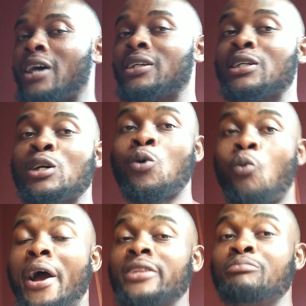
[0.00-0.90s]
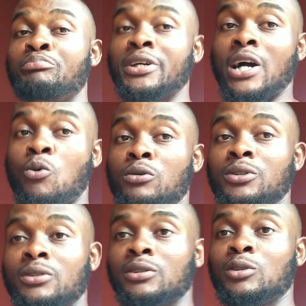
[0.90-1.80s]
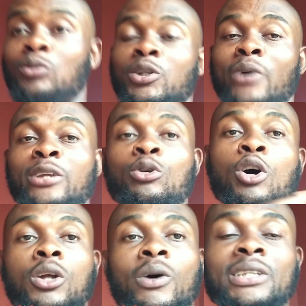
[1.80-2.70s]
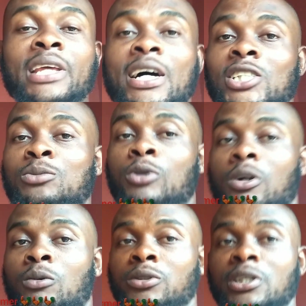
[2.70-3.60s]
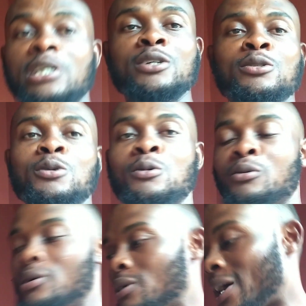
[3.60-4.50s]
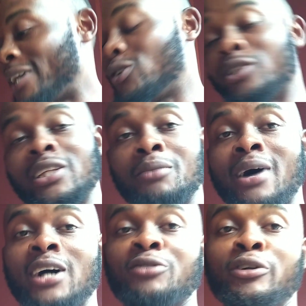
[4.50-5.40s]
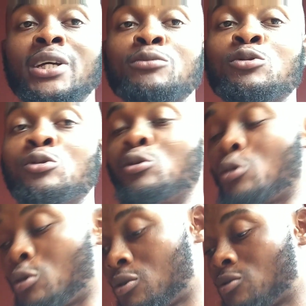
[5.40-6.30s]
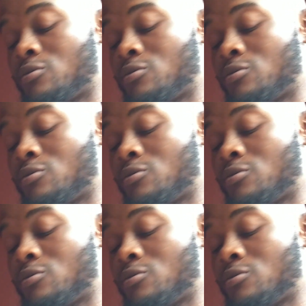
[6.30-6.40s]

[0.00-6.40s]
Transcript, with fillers: are quite bigger ones but why the other one they are smaller ones so i sorted them out for them to grow